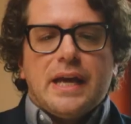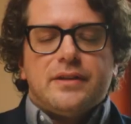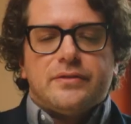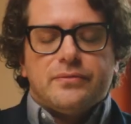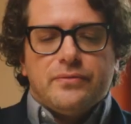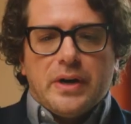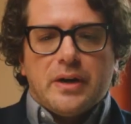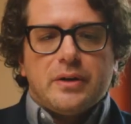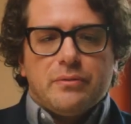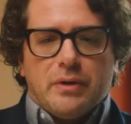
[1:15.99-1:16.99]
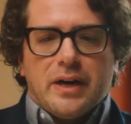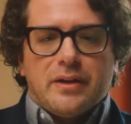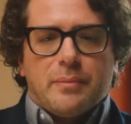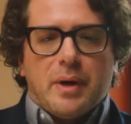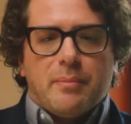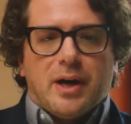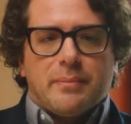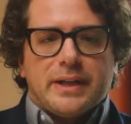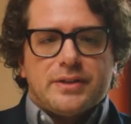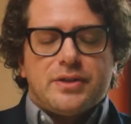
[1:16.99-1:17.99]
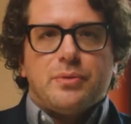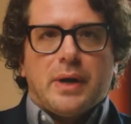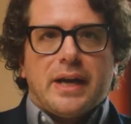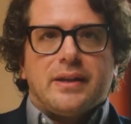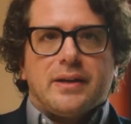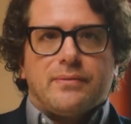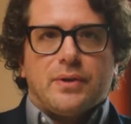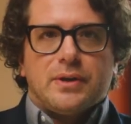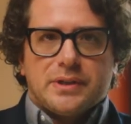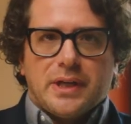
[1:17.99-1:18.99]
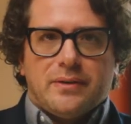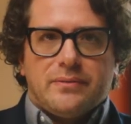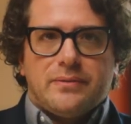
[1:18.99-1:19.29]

It's very rare that my mom gets to do anything for herself.